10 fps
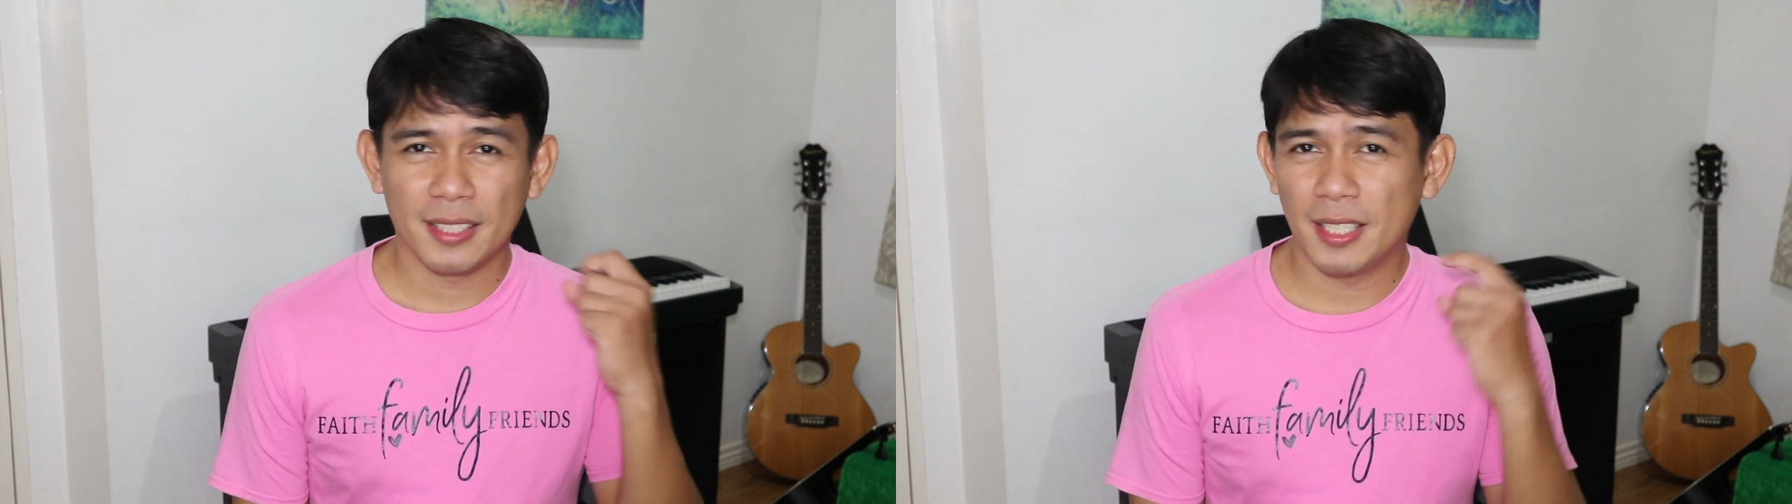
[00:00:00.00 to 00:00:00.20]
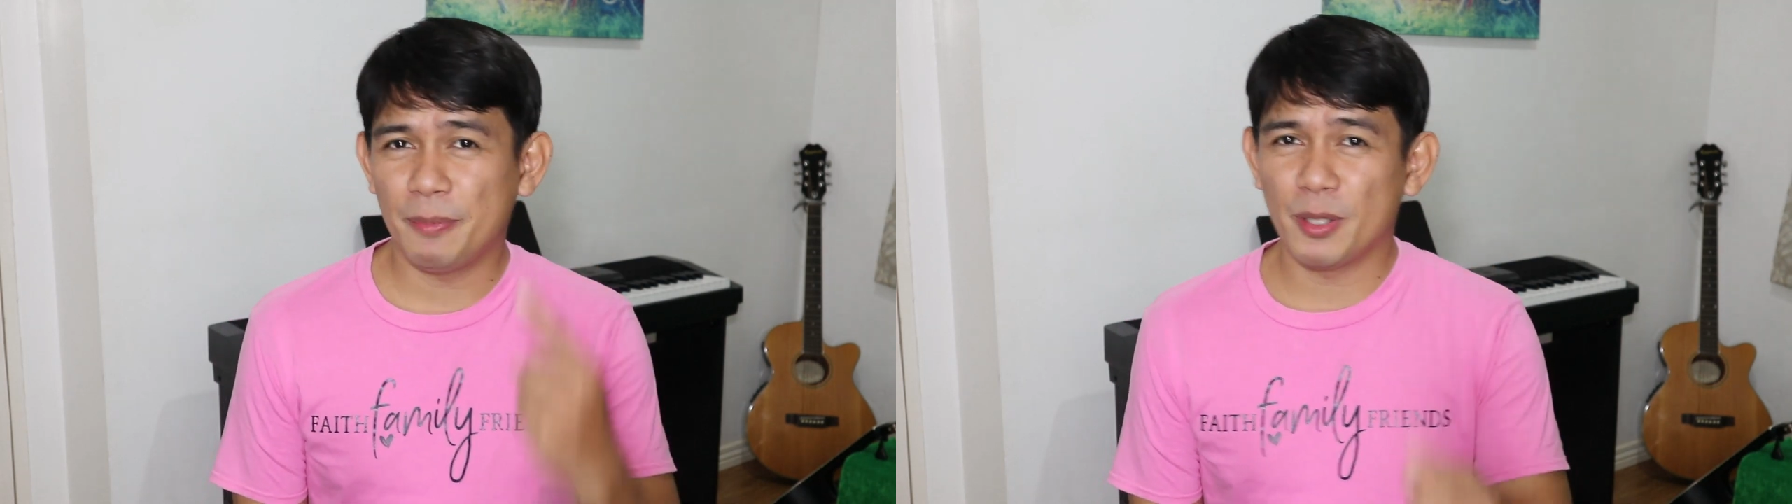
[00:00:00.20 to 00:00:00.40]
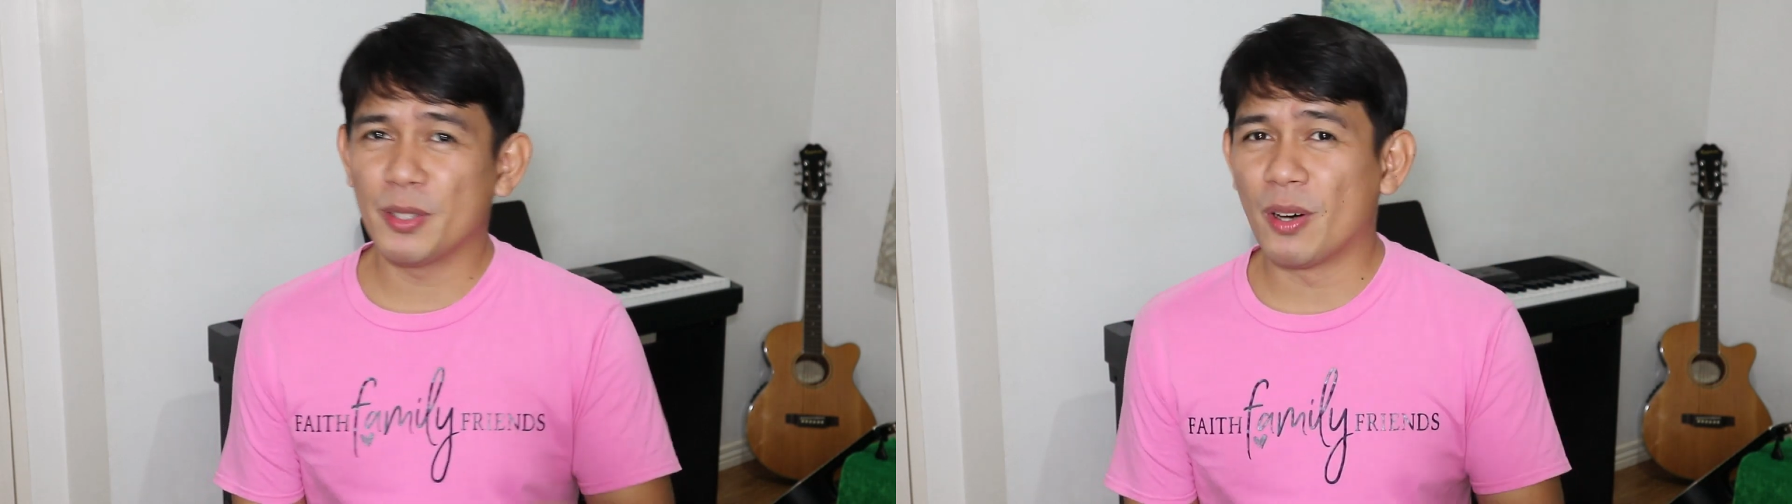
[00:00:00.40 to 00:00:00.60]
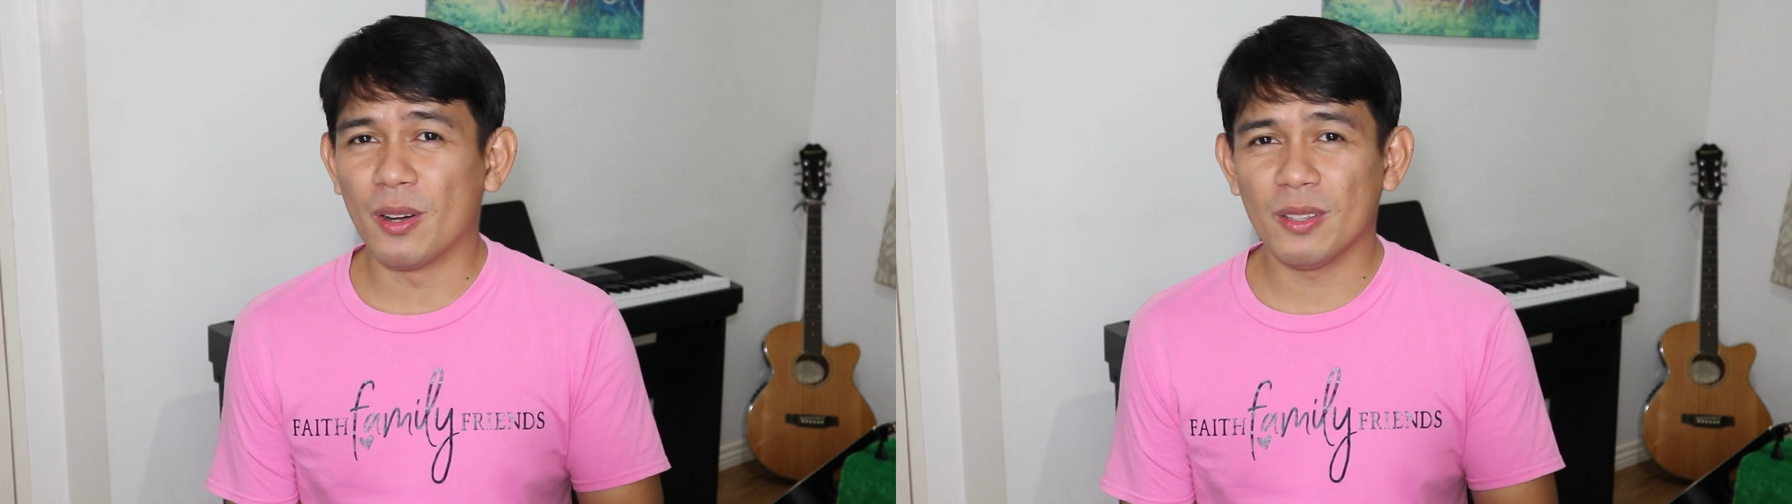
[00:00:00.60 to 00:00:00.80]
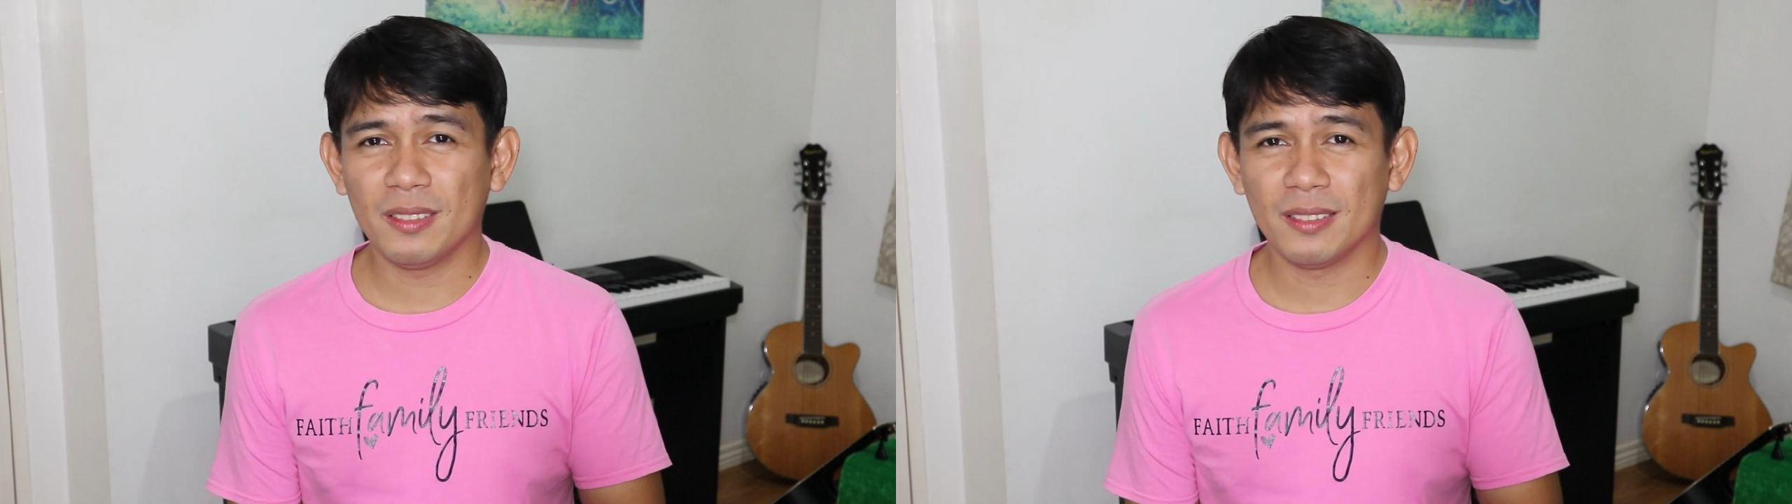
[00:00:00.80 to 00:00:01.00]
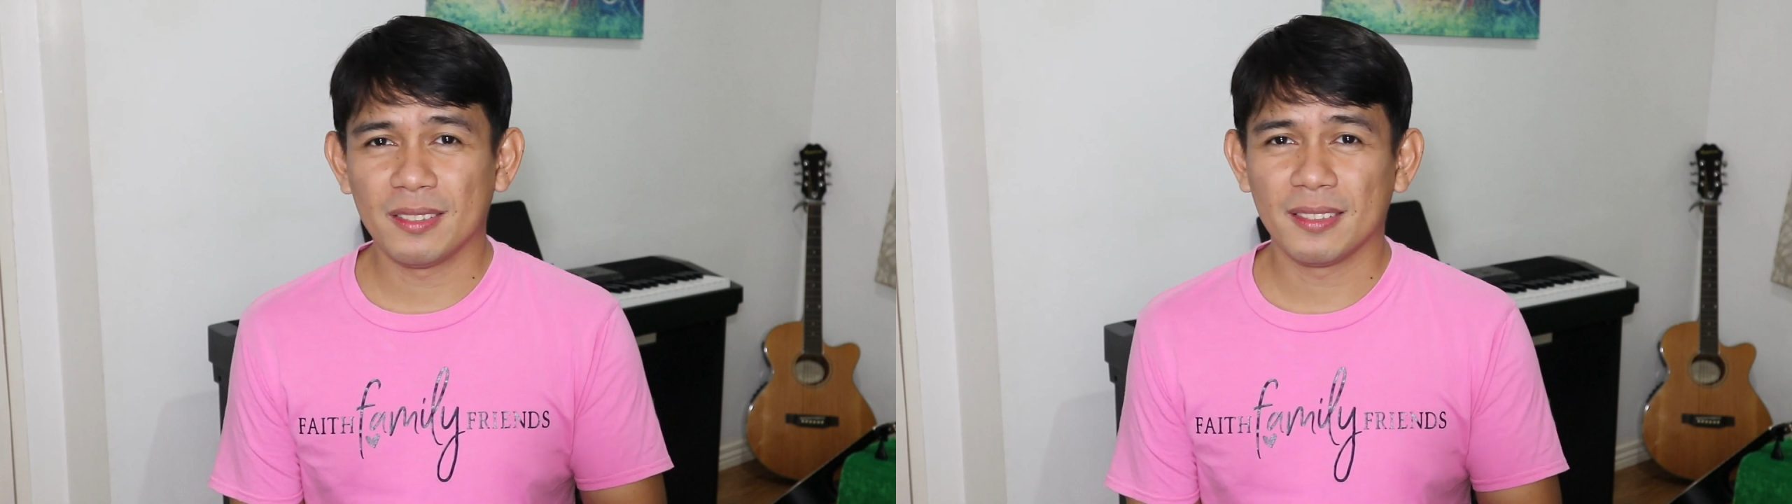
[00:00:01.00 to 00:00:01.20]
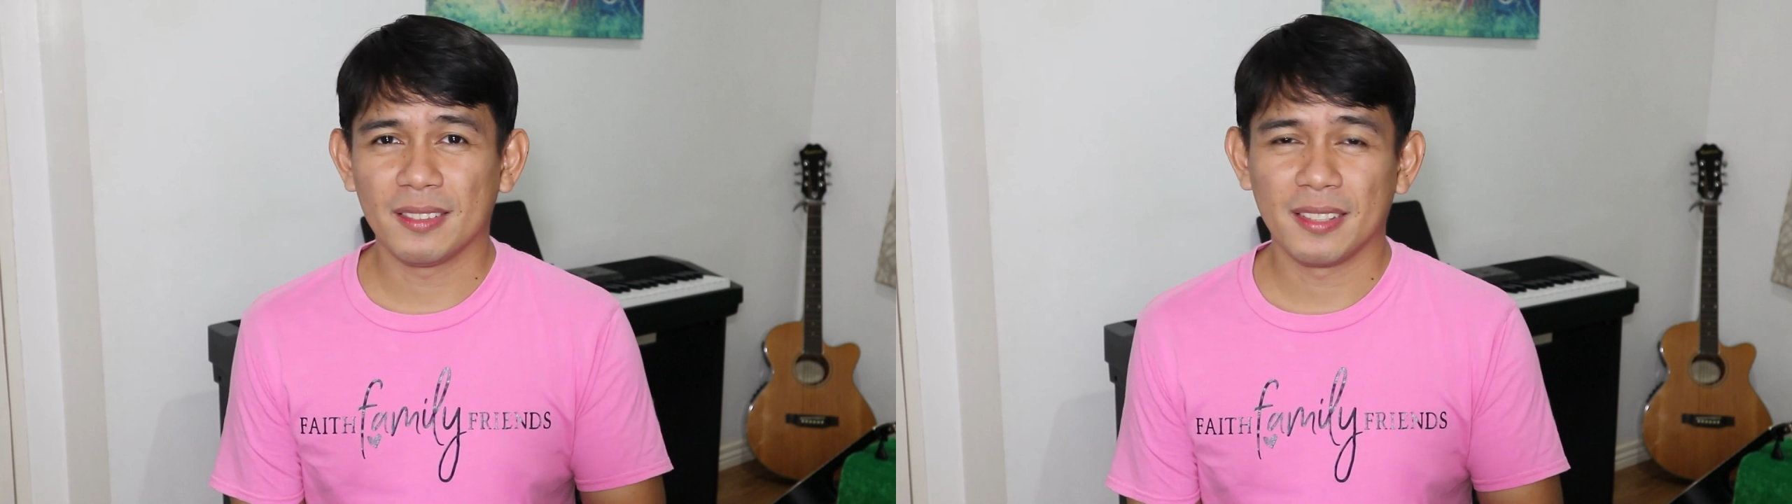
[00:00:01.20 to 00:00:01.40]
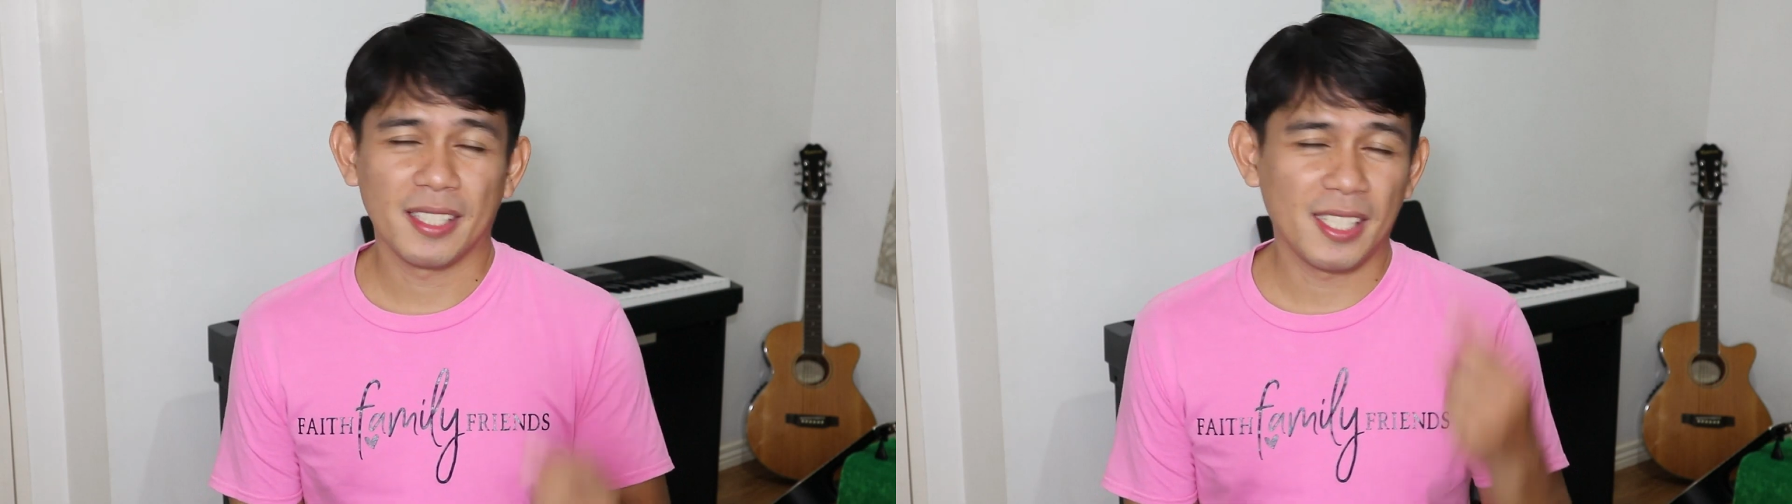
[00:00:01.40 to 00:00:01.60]
keep your goal,
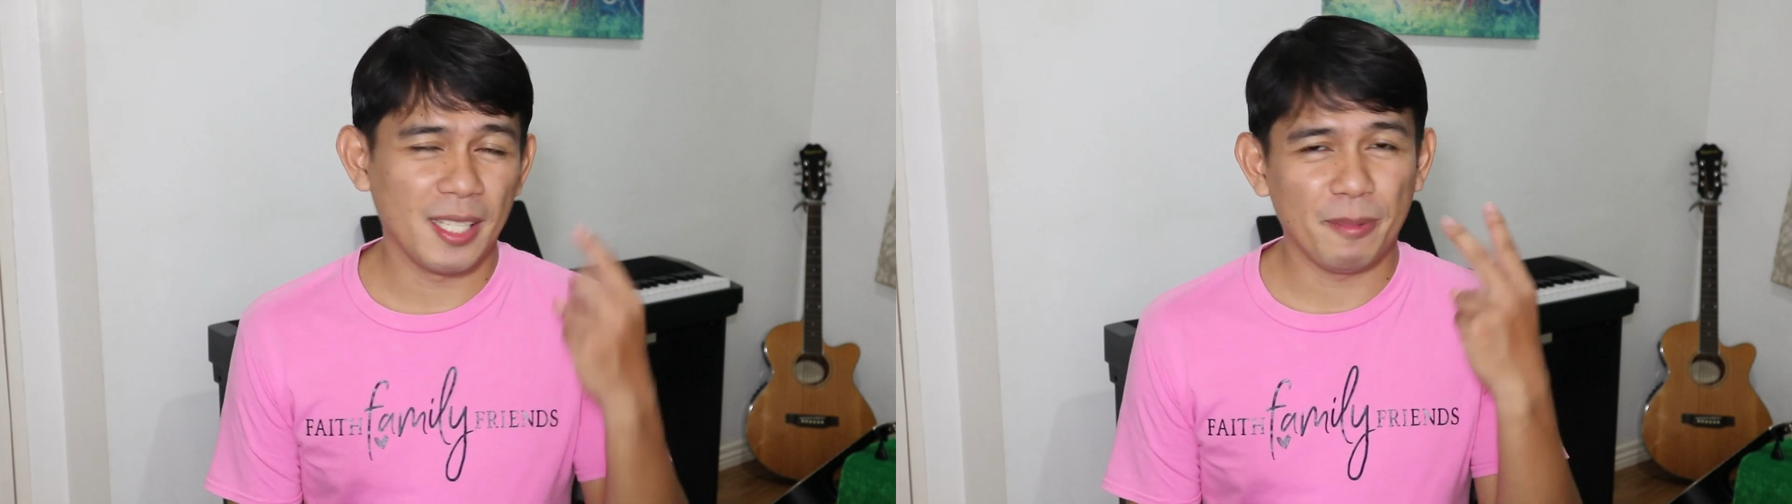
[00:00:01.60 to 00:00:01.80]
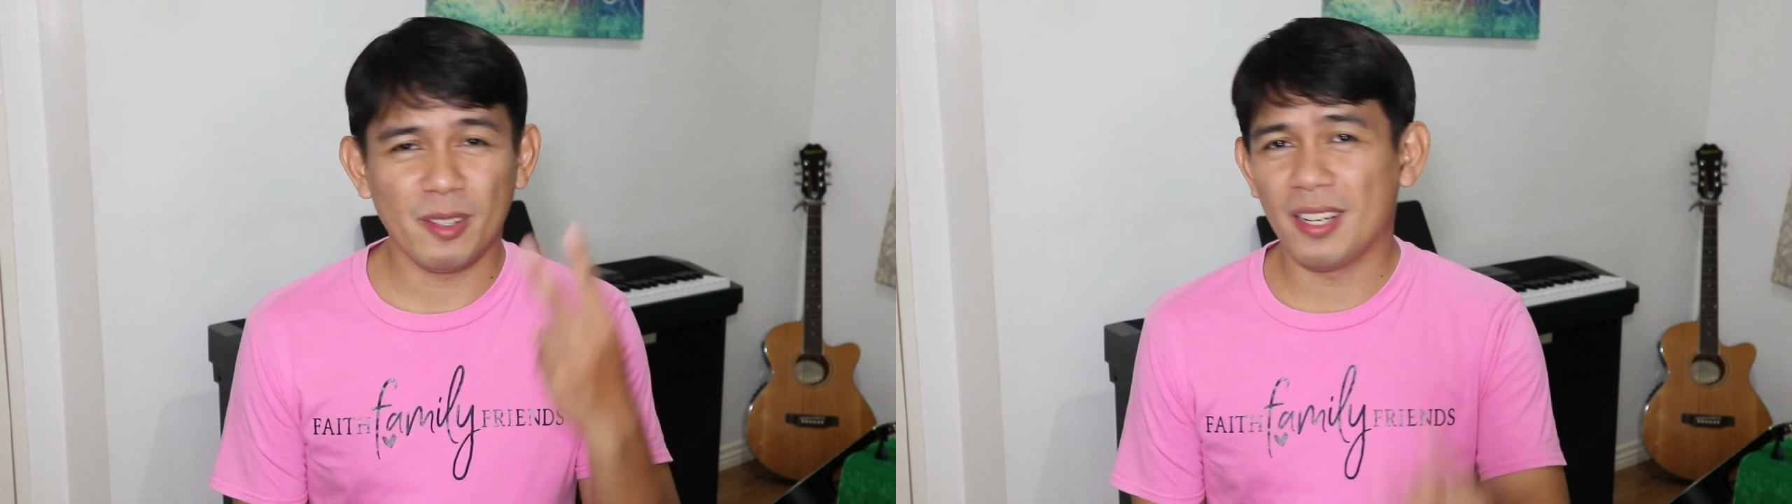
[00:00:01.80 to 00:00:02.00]
keep on